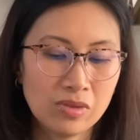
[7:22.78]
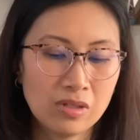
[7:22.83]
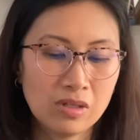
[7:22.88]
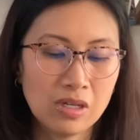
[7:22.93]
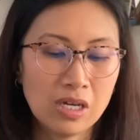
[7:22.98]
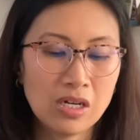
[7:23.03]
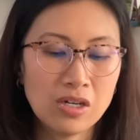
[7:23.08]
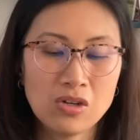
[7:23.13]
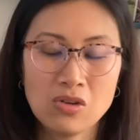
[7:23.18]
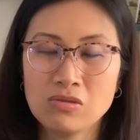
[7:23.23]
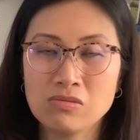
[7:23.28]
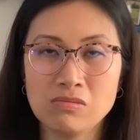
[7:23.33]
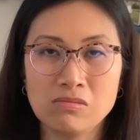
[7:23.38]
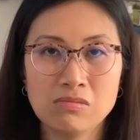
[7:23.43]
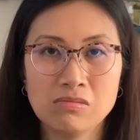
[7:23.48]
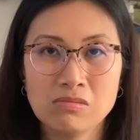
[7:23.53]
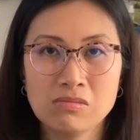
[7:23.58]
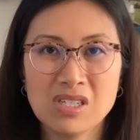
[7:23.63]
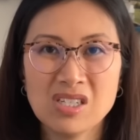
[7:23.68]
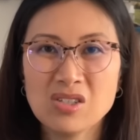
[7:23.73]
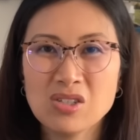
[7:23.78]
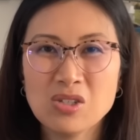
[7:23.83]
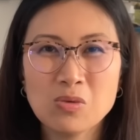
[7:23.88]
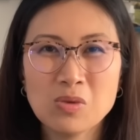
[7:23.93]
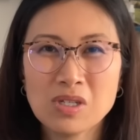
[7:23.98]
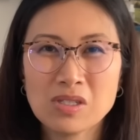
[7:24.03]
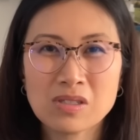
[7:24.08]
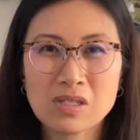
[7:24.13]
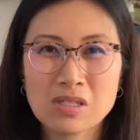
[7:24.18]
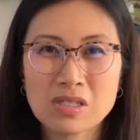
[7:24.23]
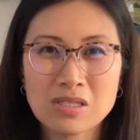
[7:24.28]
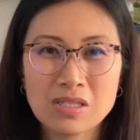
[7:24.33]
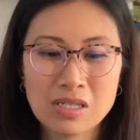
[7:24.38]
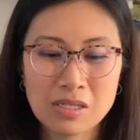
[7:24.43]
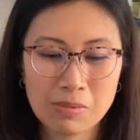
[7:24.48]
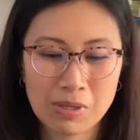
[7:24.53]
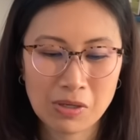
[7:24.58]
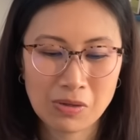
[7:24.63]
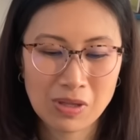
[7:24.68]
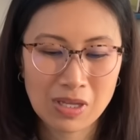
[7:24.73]
I don't know what else I can say
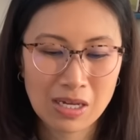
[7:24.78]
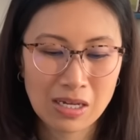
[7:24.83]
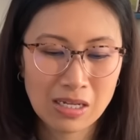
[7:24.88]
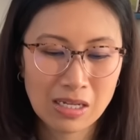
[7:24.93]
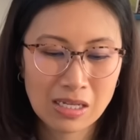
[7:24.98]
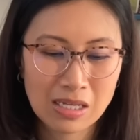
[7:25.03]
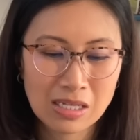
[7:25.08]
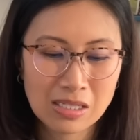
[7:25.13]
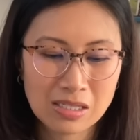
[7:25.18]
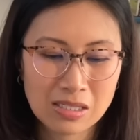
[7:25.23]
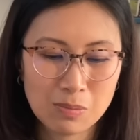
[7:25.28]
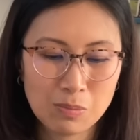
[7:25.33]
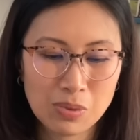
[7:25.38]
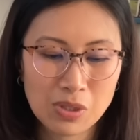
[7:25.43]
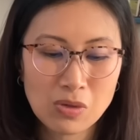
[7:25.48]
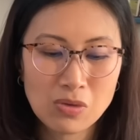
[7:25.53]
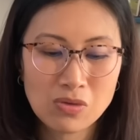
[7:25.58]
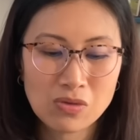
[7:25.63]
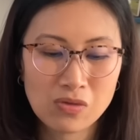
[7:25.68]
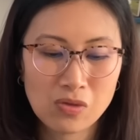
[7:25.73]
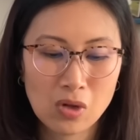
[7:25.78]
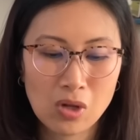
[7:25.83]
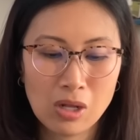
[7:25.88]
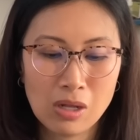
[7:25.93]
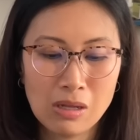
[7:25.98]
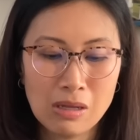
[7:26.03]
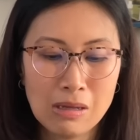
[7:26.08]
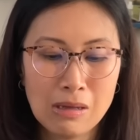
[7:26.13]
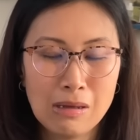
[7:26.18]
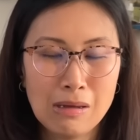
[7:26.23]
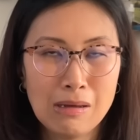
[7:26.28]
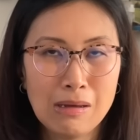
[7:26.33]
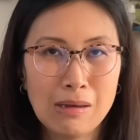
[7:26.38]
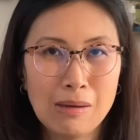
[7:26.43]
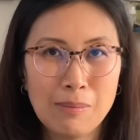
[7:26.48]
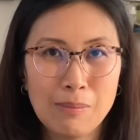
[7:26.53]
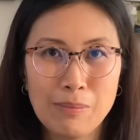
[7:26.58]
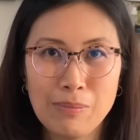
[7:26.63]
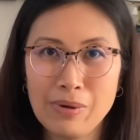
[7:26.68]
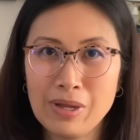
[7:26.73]
about that. Like, it's beautiful,
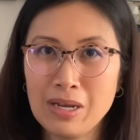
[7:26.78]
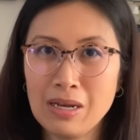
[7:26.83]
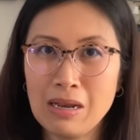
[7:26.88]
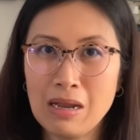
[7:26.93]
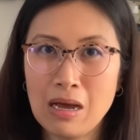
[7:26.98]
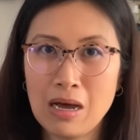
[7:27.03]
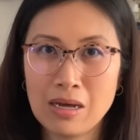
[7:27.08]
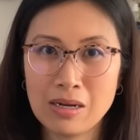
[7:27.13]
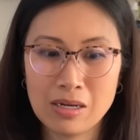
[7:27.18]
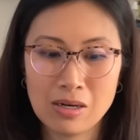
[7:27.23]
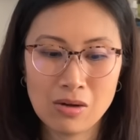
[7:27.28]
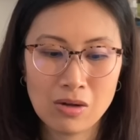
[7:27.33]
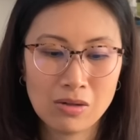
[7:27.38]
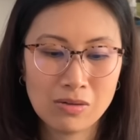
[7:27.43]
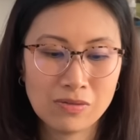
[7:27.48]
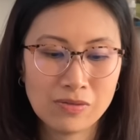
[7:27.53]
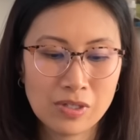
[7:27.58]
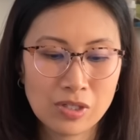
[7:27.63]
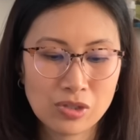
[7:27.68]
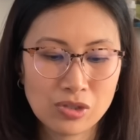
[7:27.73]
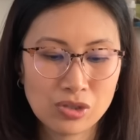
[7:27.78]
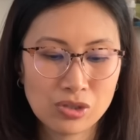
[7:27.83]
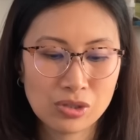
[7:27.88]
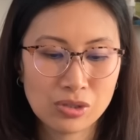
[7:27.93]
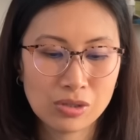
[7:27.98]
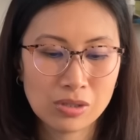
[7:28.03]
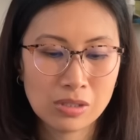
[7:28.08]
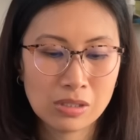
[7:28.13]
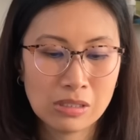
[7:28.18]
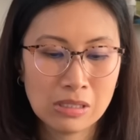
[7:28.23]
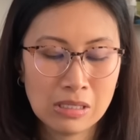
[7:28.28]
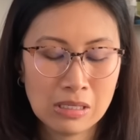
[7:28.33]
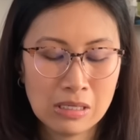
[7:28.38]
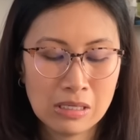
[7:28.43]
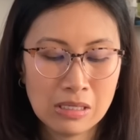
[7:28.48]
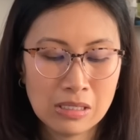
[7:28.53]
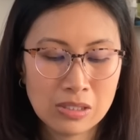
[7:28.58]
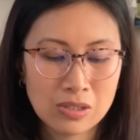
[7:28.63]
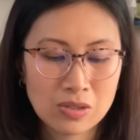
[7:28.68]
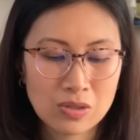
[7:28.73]
but not at all functional.
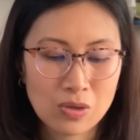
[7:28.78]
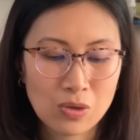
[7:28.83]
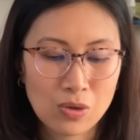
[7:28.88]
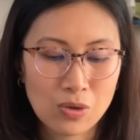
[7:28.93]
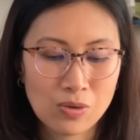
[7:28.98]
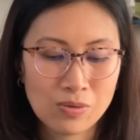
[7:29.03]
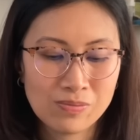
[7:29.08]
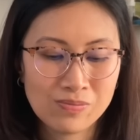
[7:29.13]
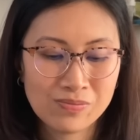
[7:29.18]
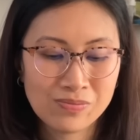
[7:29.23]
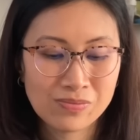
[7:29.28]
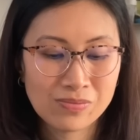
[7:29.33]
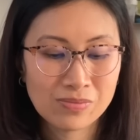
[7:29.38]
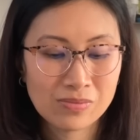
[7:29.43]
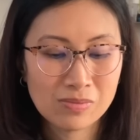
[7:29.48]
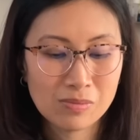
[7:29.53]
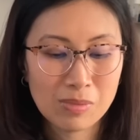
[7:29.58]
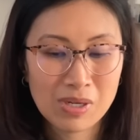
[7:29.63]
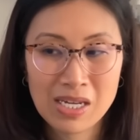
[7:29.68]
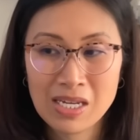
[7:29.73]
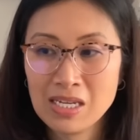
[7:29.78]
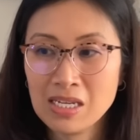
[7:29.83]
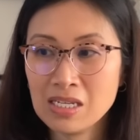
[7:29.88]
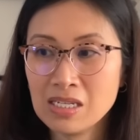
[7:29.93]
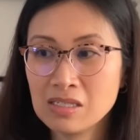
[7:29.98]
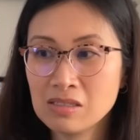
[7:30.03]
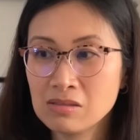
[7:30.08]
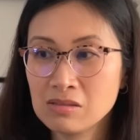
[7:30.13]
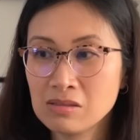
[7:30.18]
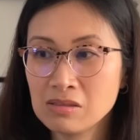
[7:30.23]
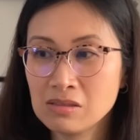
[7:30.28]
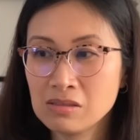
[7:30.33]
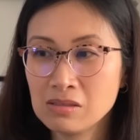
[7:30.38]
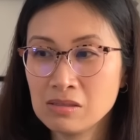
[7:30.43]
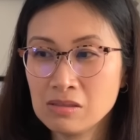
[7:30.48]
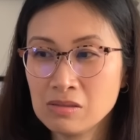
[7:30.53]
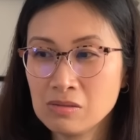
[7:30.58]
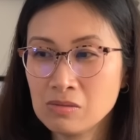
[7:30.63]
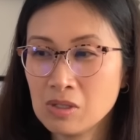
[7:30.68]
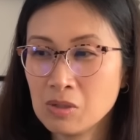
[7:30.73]
So what
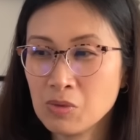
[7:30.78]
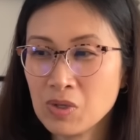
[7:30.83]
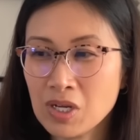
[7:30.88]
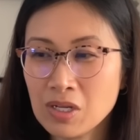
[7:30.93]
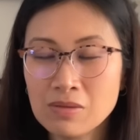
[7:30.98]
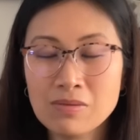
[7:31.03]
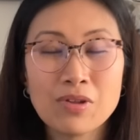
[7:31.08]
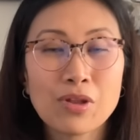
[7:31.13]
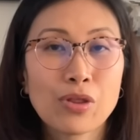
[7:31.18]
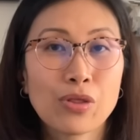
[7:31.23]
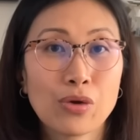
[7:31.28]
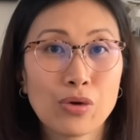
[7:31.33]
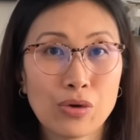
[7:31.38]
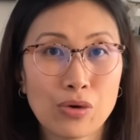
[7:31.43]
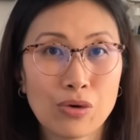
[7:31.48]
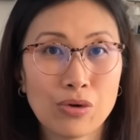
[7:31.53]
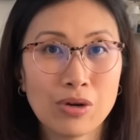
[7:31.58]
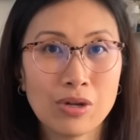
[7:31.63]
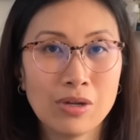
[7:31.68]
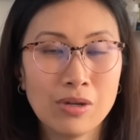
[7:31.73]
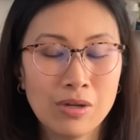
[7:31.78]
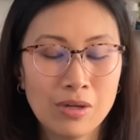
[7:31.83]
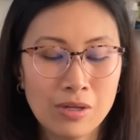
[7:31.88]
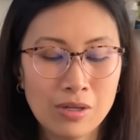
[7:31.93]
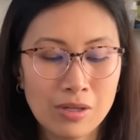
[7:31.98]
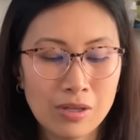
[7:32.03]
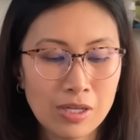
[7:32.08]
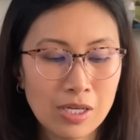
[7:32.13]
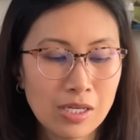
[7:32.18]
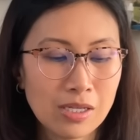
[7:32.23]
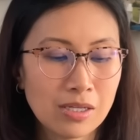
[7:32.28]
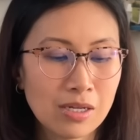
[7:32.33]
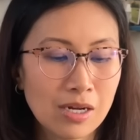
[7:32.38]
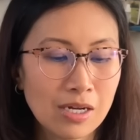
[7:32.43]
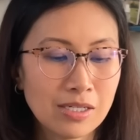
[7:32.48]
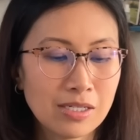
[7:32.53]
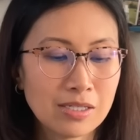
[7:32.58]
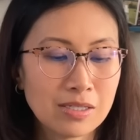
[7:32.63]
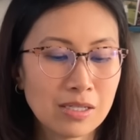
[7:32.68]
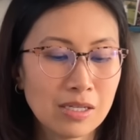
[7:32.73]
are we on? Third thing that I
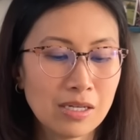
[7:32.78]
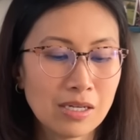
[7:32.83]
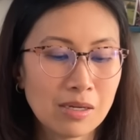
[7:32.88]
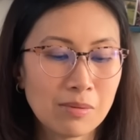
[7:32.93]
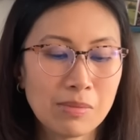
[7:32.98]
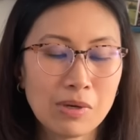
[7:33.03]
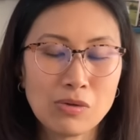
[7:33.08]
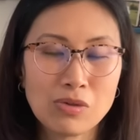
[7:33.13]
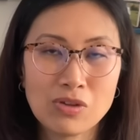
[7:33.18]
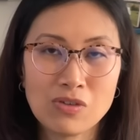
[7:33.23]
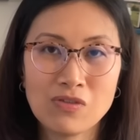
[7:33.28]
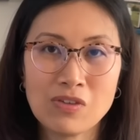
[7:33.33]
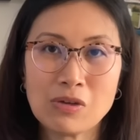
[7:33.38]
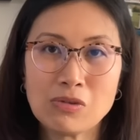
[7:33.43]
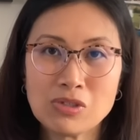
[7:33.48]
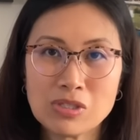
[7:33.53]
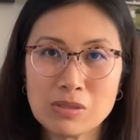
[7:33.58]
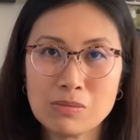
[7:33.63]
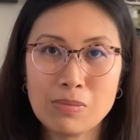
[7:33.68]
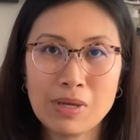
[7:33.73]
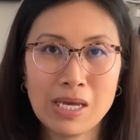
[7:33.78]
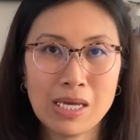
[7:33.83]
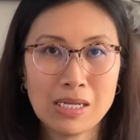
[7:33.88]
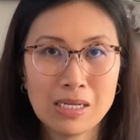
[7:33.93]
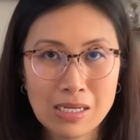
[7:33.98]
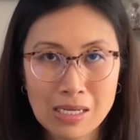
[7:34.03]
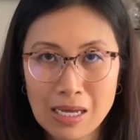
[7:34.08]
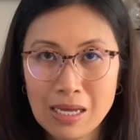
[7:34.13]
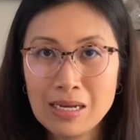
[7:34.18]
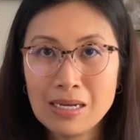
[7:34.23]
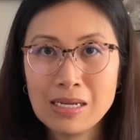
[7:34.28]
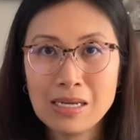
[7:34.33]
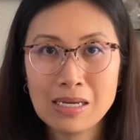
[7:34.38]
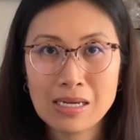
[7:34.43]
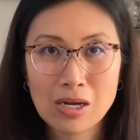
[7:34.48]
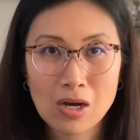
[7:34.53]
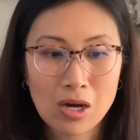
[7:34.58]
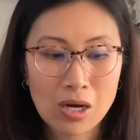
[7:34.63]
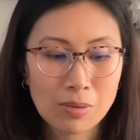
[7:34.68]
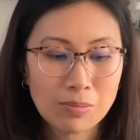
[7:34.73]
dislike about the fountain pen and
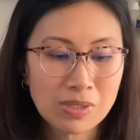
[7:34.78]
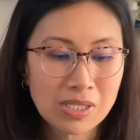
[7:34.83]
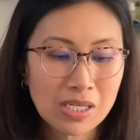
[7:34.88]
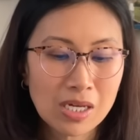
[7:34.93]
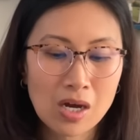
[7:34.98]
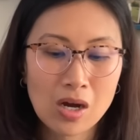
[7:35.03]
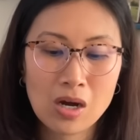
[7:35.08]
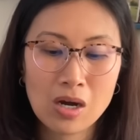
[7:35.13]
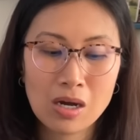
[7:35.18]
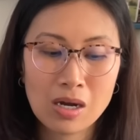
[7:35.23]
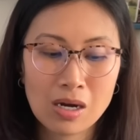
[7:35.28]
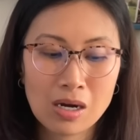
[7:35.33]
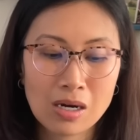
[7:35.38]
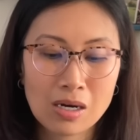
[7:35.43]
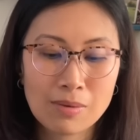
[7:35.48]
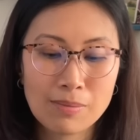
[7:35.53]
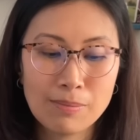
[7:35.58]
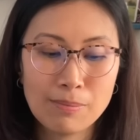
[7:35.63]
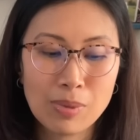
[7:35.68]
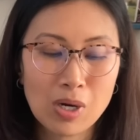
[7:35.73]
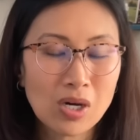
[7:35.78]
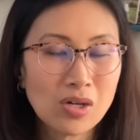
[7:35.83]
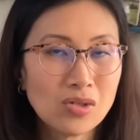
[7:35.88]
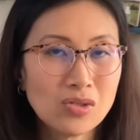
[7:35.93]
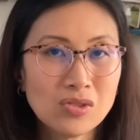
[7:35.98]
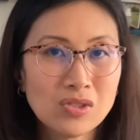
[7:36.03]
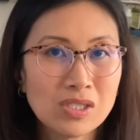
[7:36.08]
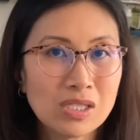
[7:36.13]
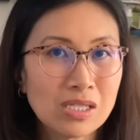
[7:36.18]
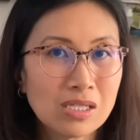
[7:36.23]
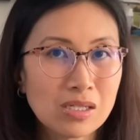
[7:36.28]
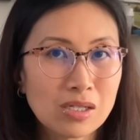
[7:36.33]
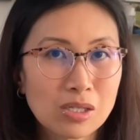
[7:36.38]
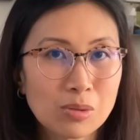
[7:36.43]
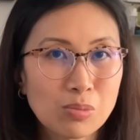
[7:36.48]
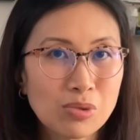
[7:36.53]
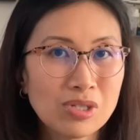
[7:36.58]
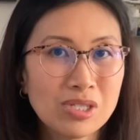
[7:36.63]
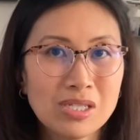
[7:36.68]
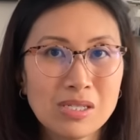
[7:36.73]
ink hobby are bottles that are
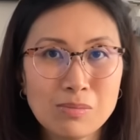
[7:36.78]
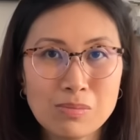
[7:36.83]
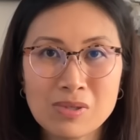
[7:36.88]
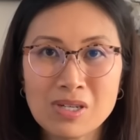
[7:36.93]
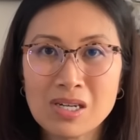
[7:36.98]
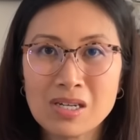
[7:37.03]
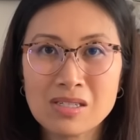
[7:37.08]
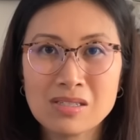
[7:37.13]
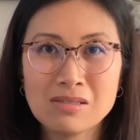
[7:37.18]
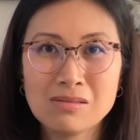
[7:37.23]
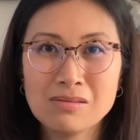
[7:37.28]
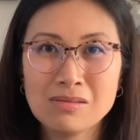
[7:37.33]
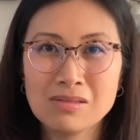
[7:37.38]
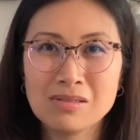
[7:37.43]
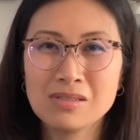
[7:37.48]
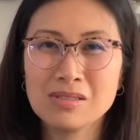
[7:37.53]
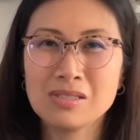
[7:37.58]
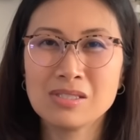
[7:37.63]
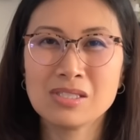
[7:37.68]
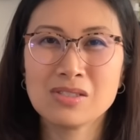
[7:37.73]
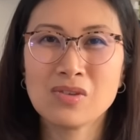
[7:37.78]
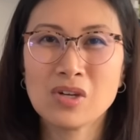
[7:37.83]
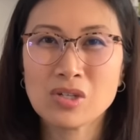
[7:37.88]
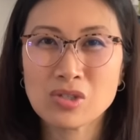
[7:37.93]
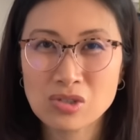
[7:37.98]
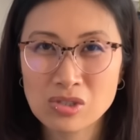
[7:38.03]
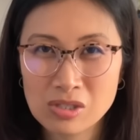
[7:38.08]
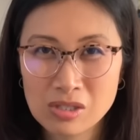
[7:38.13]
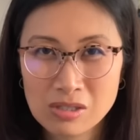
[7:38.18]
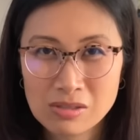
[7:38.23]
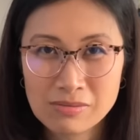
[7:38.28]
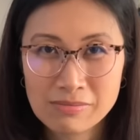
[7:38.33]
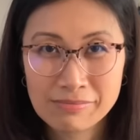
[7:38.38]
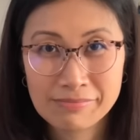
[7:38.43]
pretty but dysfunctional.